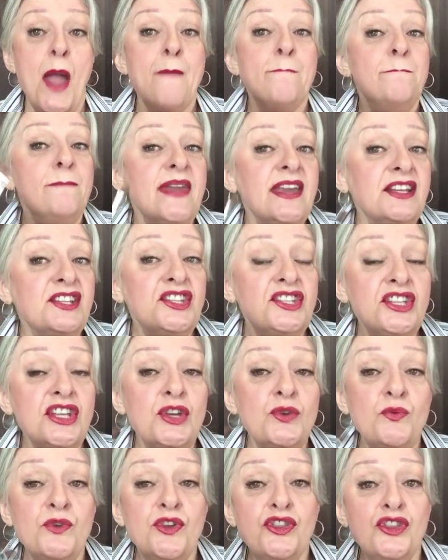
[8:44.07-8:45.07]
mixed
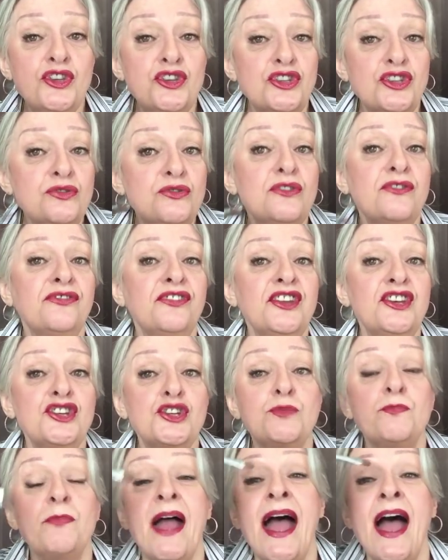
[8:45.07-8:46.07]
in with the dual
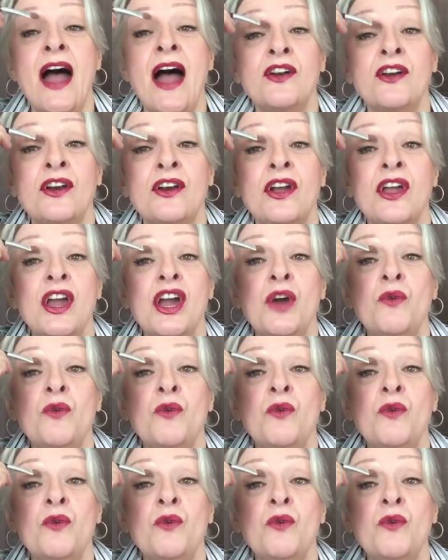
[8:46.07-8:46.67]
finish powder